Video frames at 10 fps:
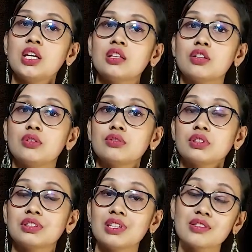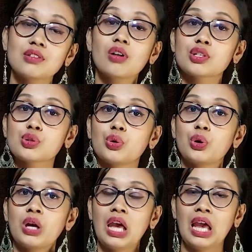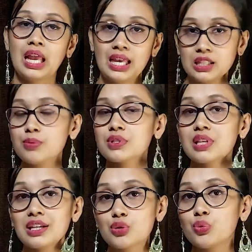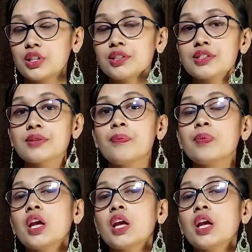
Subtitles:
Now this also helps, it works.